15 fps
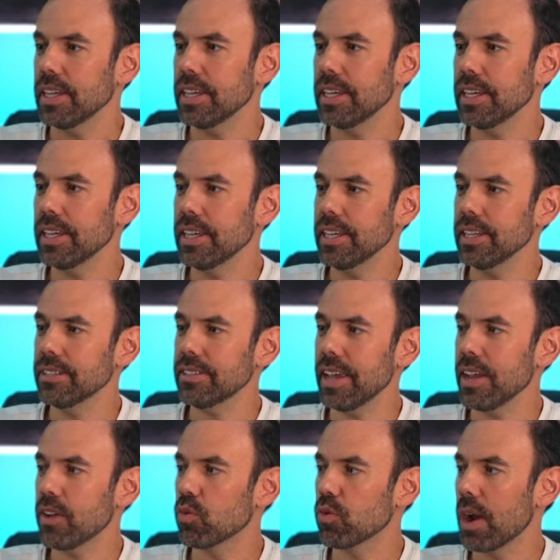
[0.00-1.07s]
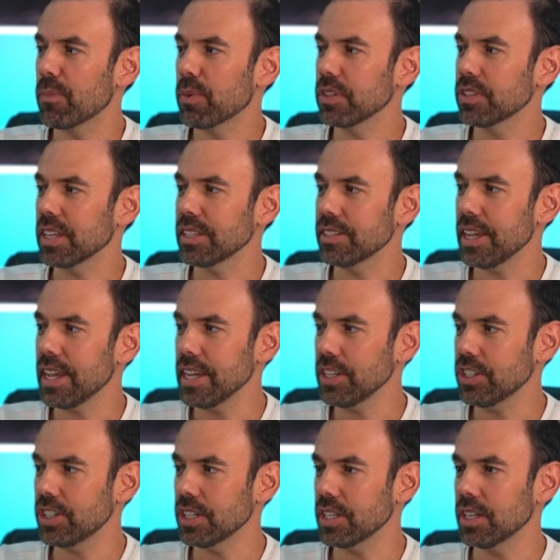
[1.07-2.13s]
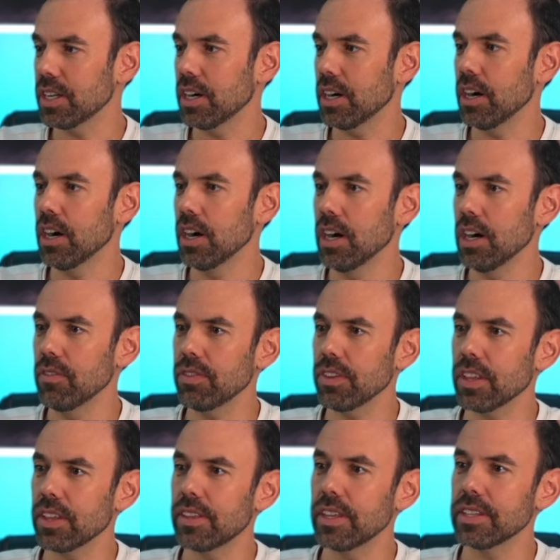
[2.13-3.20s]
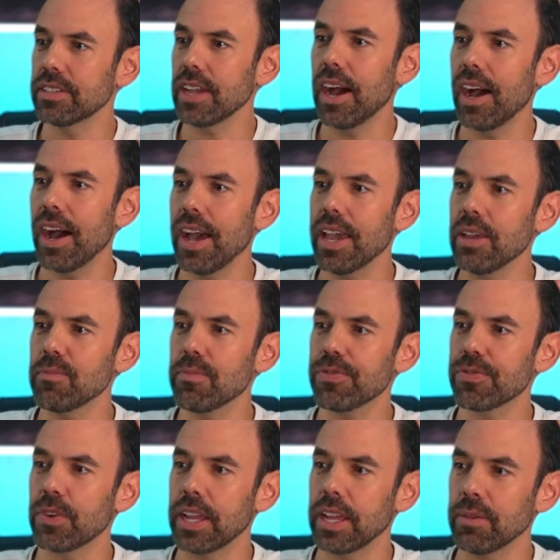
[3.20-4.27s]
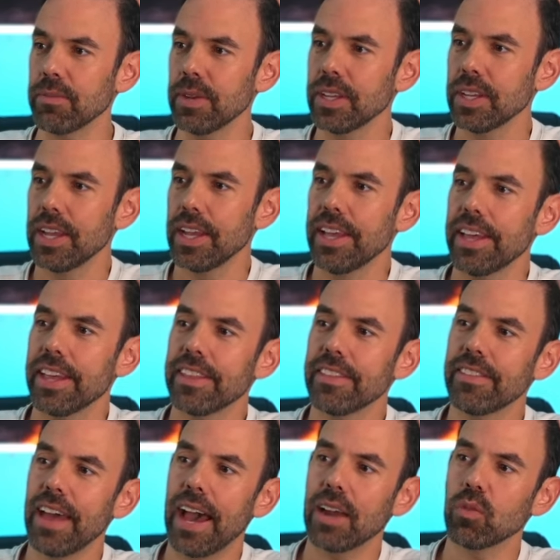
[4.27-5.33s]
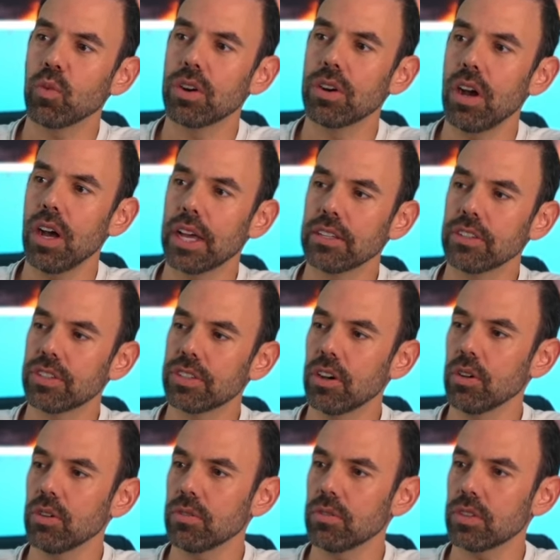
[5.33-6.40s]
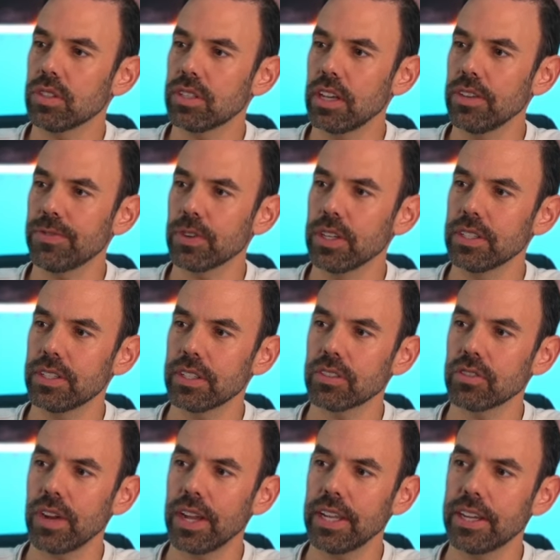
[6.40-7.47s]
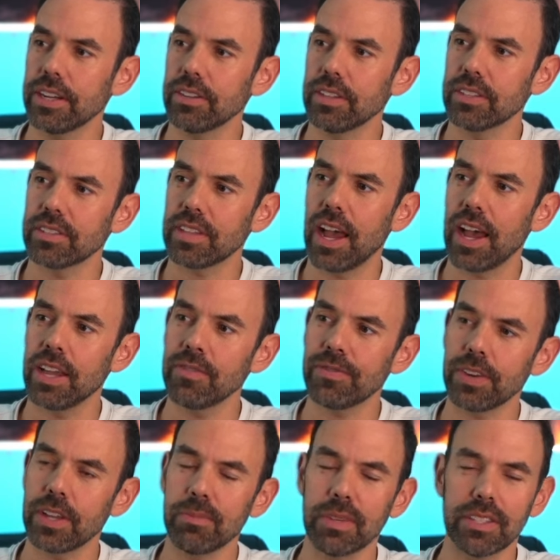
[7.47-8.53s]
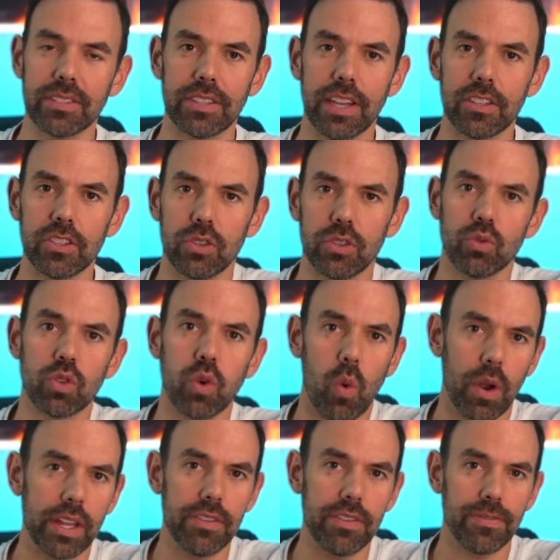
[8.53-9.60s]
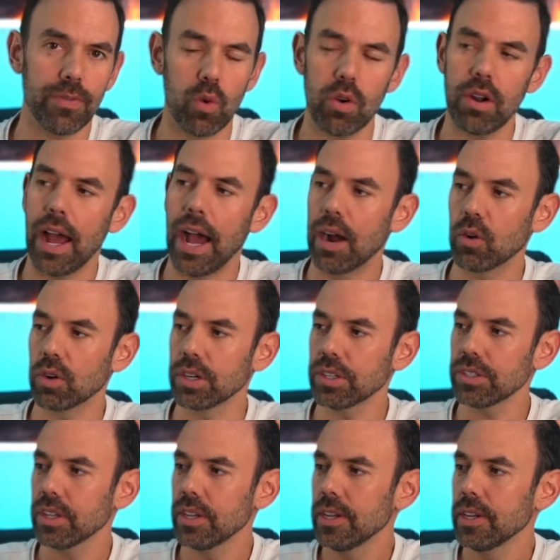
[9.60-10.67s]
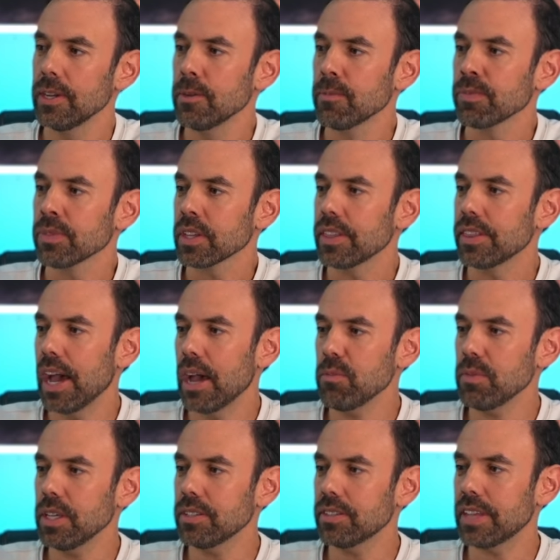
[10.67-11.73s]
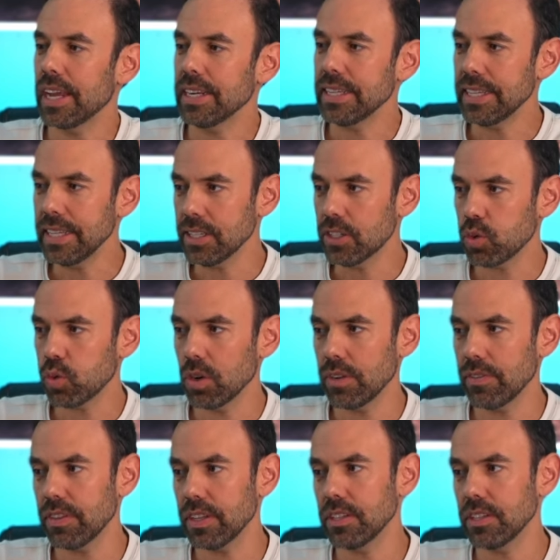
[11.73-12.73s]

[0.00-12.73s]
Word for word: is a representation of the time frame that we're on. So say for instance, right here, this time frame is set to 24 hours. That means that each one of these